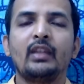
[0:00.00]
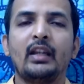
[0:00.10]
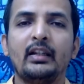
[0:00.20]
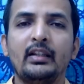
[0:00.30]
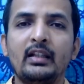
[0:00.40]

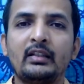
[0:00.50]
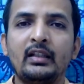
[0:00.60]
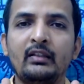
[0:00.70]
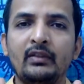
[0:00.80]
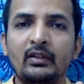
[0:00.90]
And this
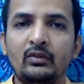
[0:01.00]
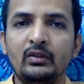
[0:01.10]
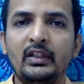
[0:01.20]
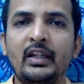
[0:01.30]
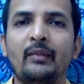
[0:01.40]
thing will
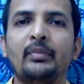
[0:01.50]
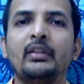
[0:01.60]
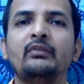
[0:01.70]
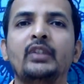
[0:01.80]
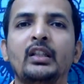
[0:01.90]
only
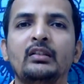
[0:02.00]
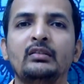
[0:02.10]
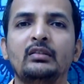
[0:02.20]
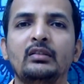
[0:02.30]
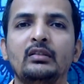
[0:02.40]
happen when